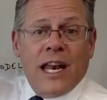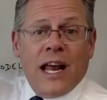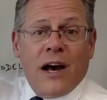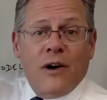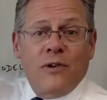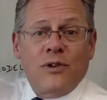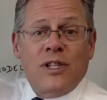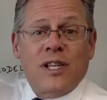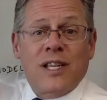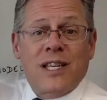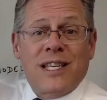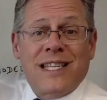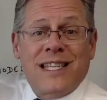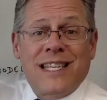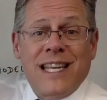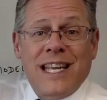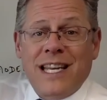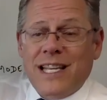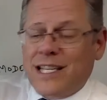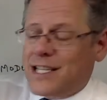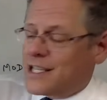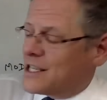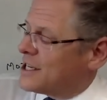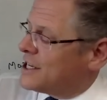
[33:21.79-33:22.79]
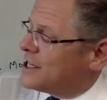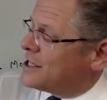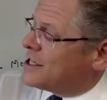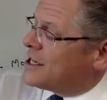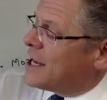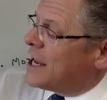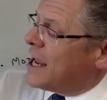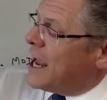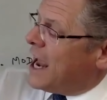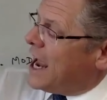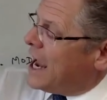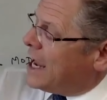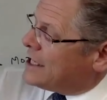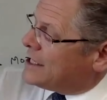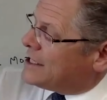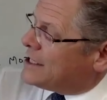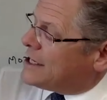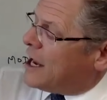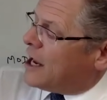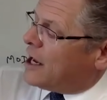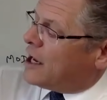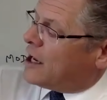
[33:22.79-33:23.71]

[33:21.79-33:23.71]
out to citizens and say,